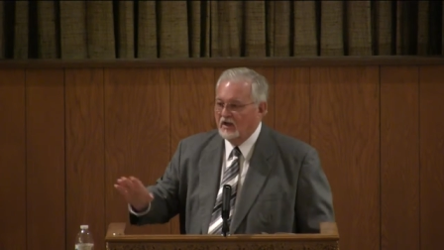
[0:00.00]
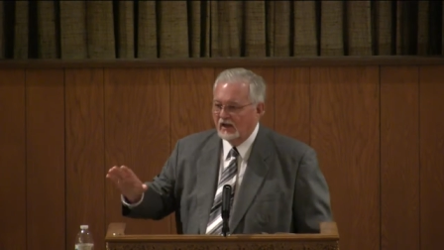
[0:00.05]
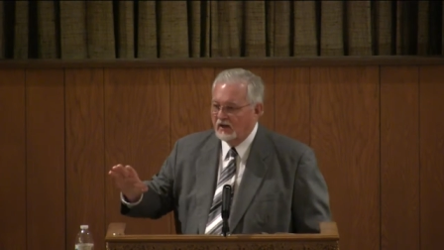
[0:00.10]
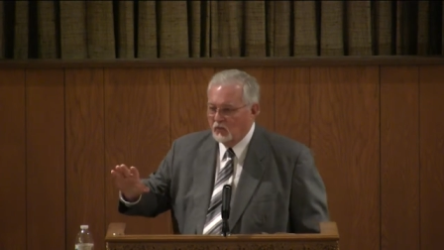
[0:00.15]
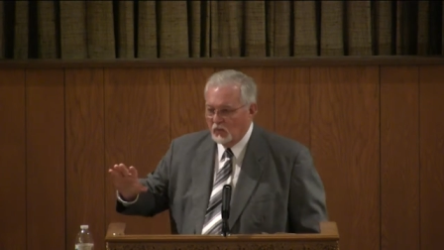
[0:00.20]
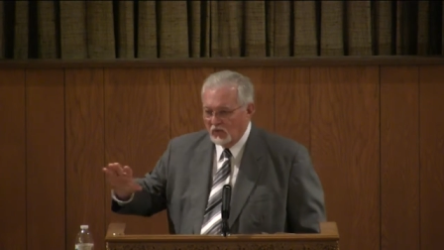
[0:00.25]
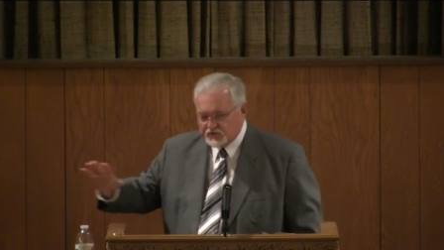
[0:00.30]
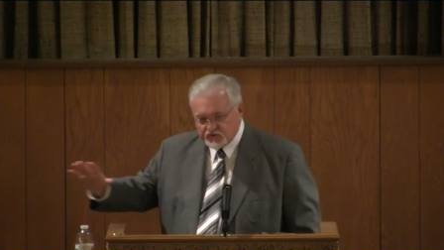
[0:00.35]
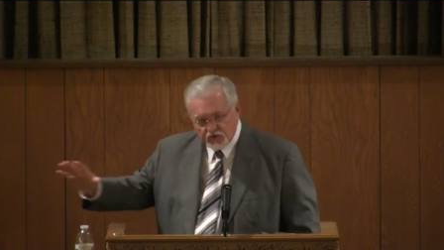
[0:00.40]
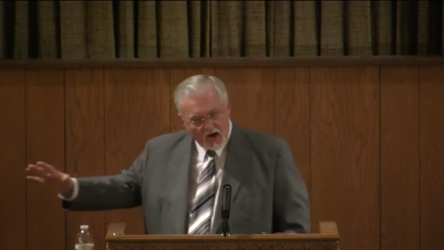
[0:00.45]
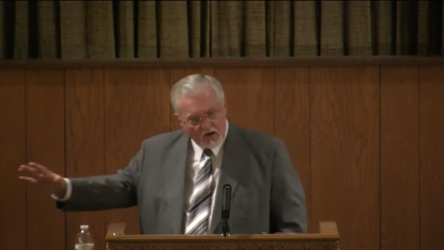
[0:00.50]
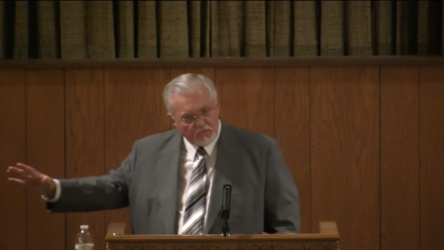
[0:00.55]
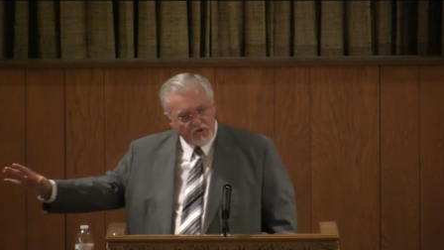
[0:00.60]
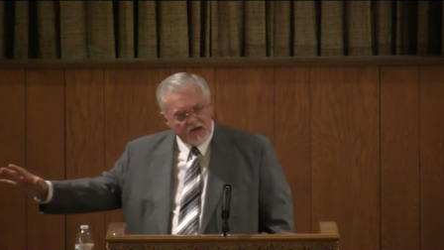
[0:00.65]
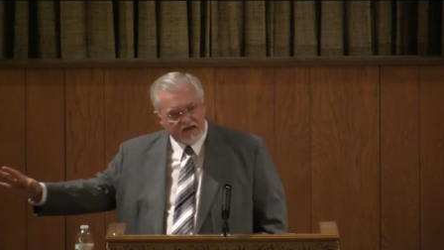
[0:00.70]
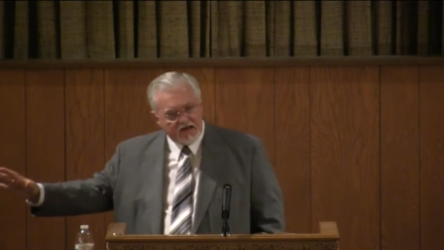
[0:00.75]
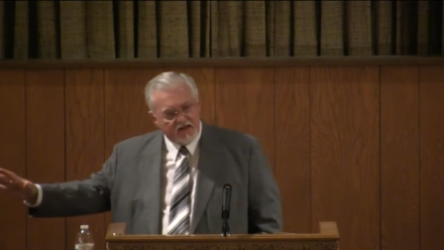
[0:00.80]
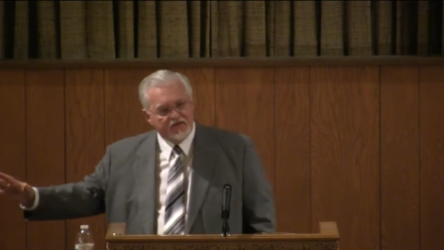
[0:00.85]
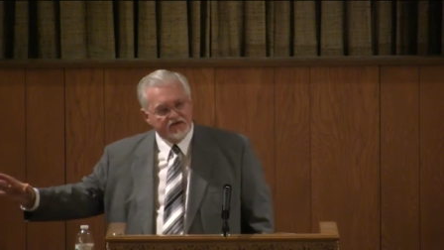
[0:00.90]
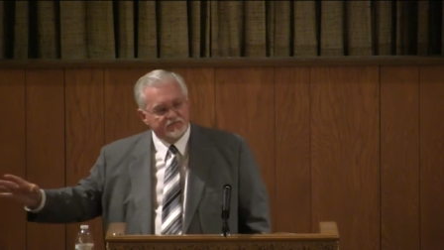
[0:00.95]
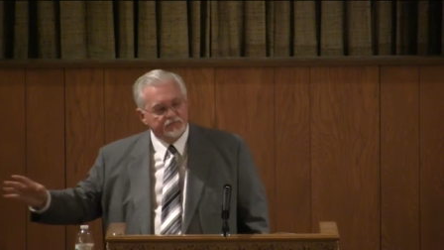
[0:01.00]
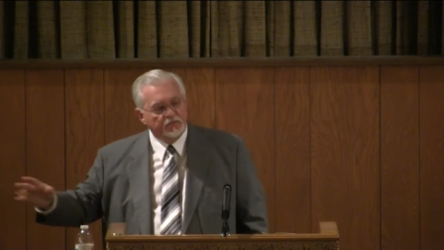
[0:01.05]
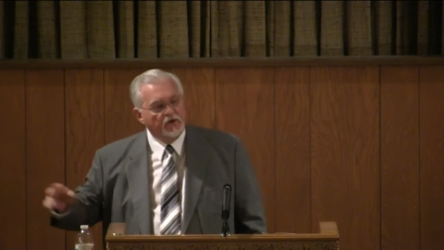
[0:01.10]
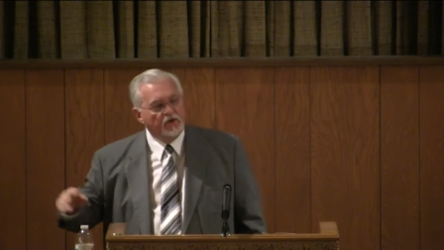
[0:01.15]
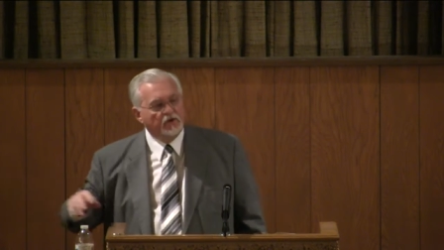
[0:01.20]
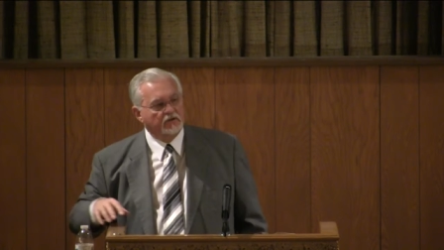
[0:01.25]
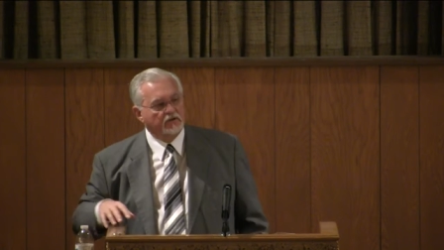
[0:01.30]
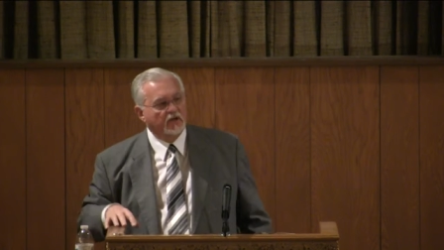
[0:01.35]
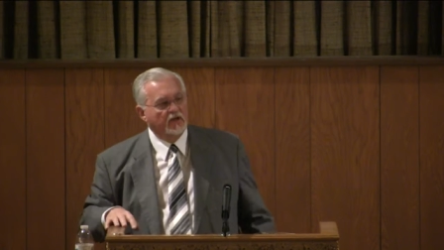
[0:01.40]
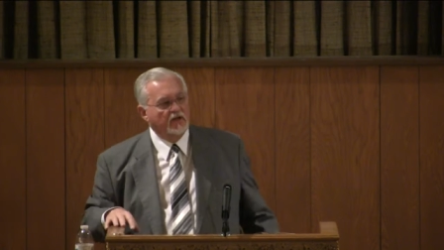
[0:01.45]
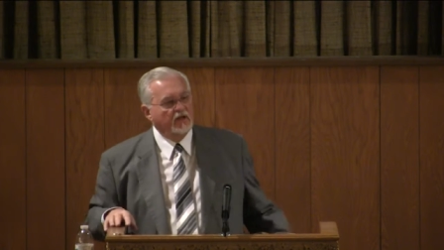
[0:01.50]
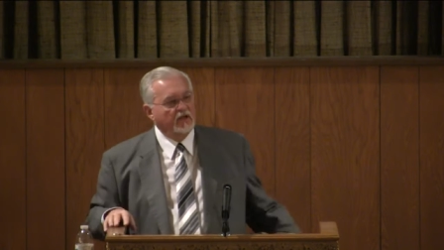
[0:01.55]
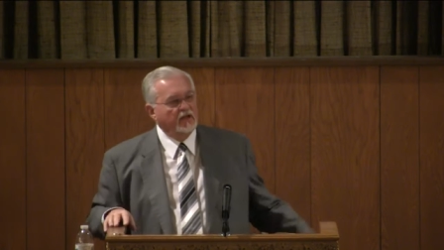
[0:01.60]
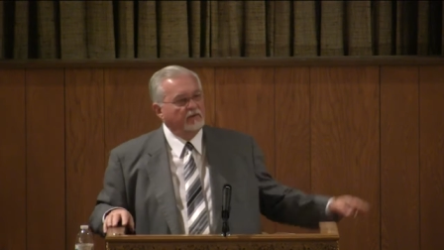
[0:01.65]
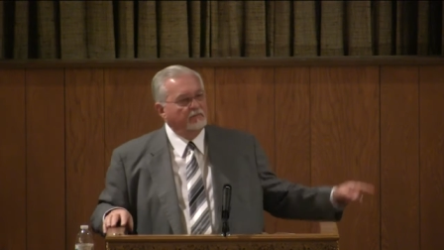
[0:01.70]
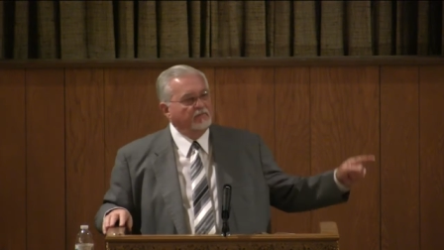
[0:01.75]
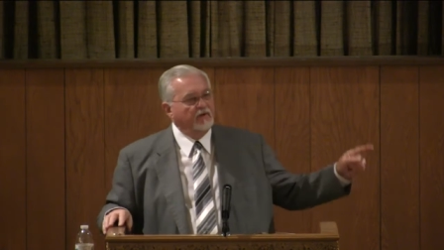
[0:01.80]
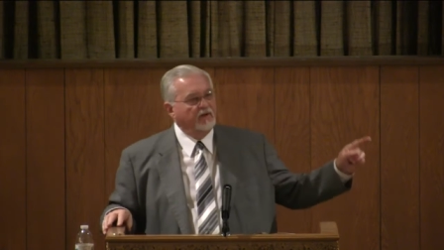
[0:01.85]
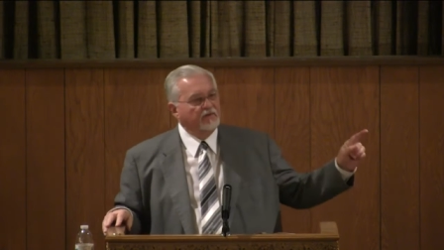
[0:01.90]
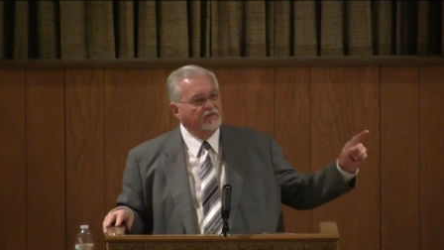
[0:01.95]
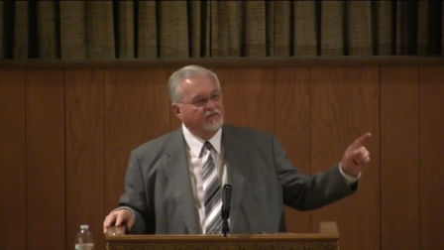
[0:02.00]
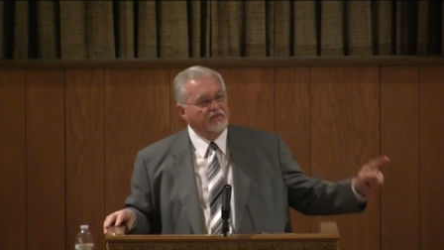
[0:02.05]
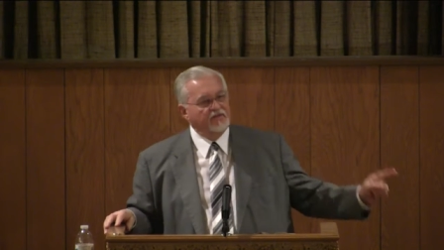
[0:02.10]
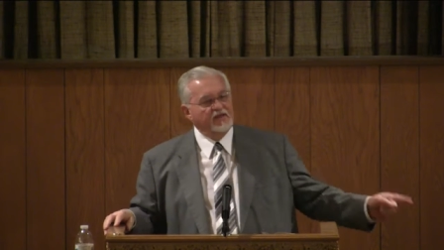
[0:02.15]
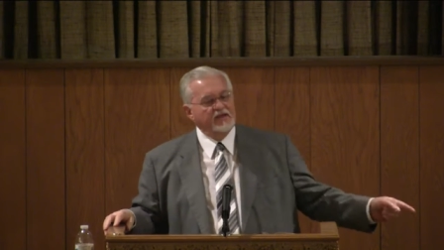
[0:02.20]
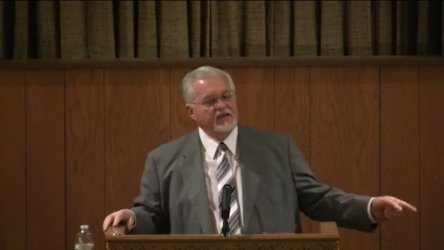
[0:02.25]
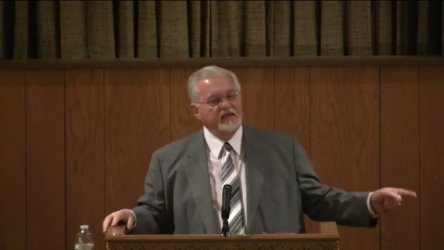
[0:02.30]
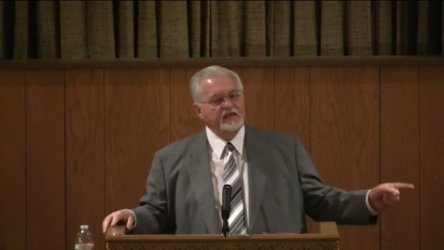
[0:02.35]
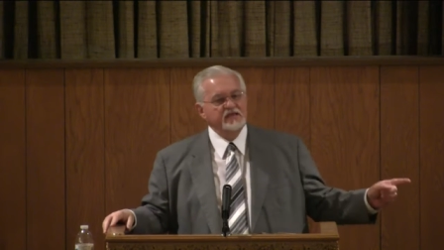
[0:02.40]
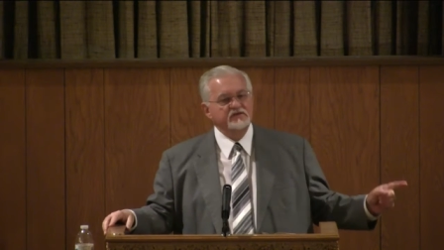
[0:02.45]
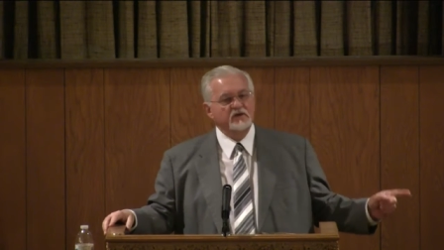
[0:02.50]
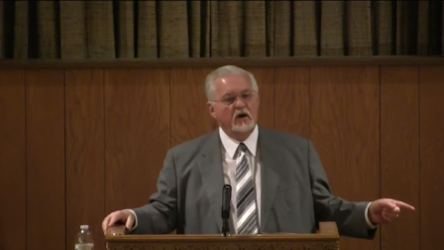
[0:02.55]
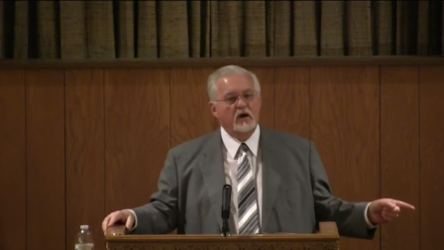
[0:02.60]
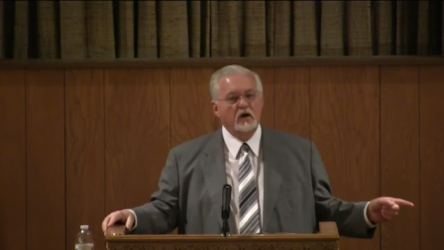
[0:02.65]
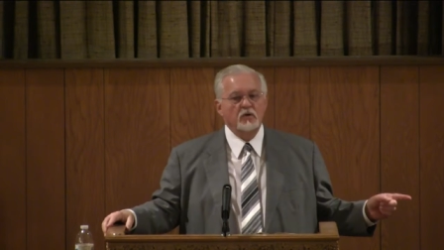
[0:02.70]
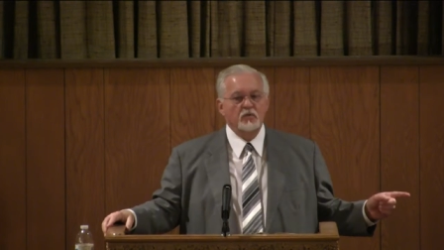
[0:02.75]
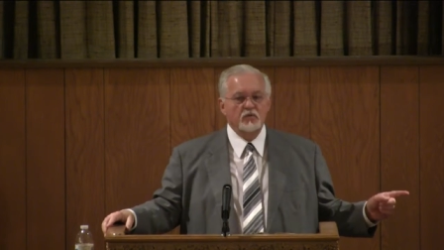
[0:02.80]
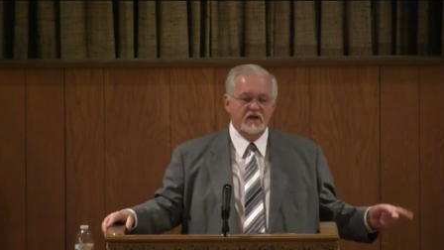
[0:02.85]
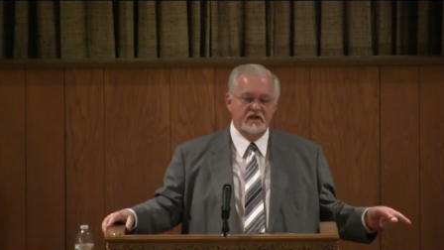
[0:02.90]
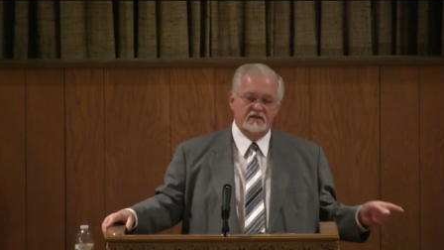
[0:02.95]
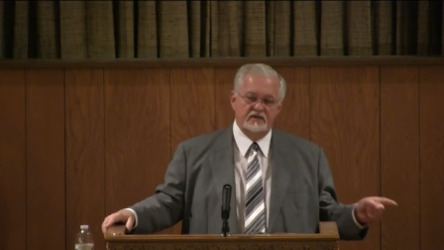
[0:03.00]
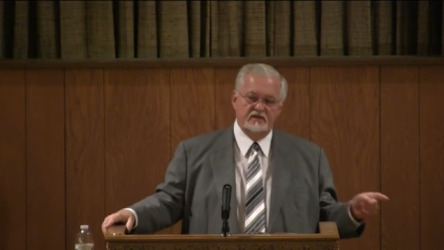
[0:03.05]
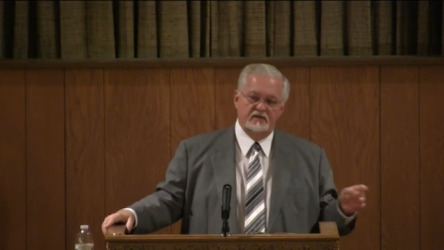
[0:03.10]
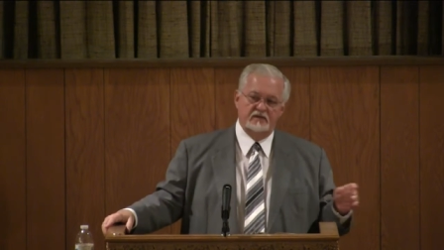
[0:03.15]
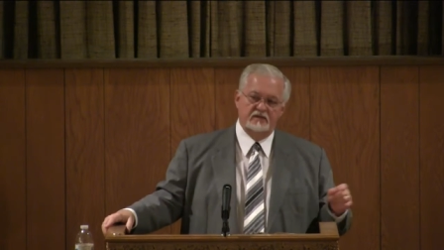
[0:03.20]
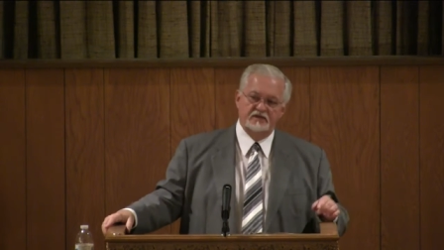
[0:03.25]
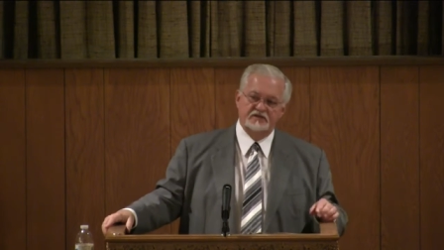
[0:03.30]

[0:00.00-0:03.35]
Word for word: which are not written in this book, but these are written